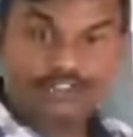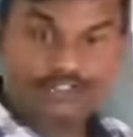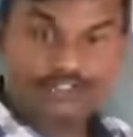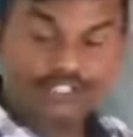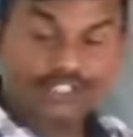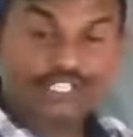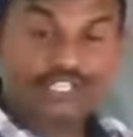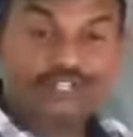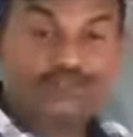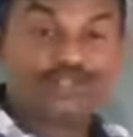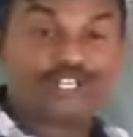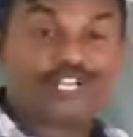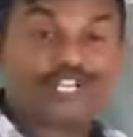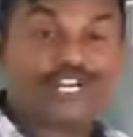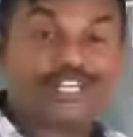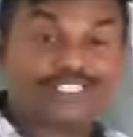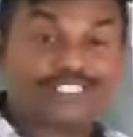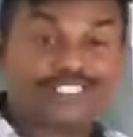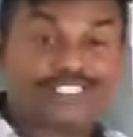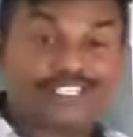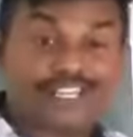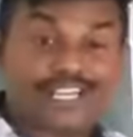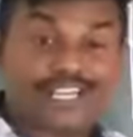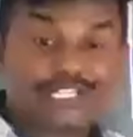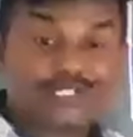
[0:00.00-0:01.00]
Without
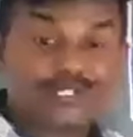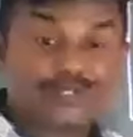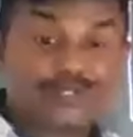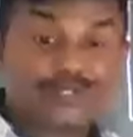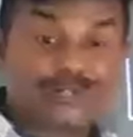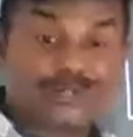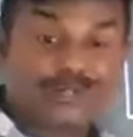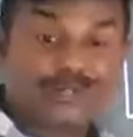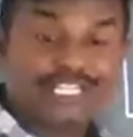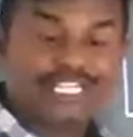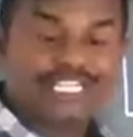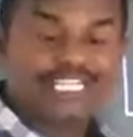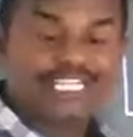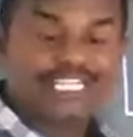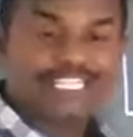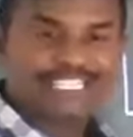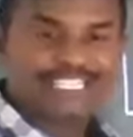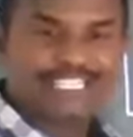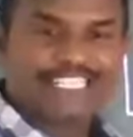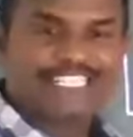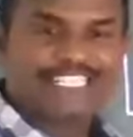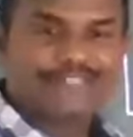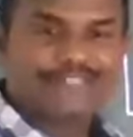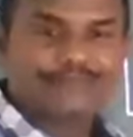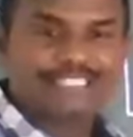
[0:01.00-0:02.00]
oxygen also,
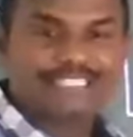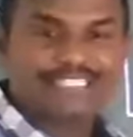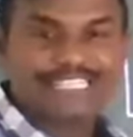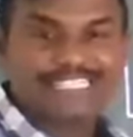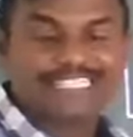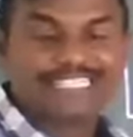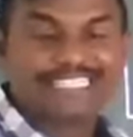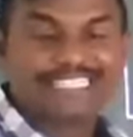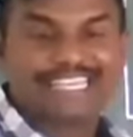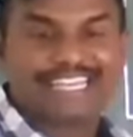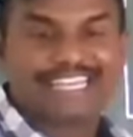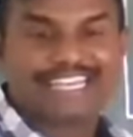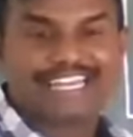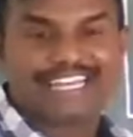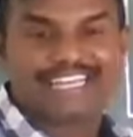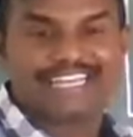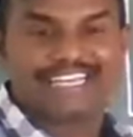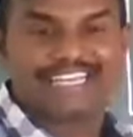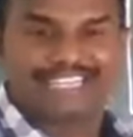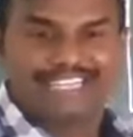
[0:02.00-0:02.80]
these muscles can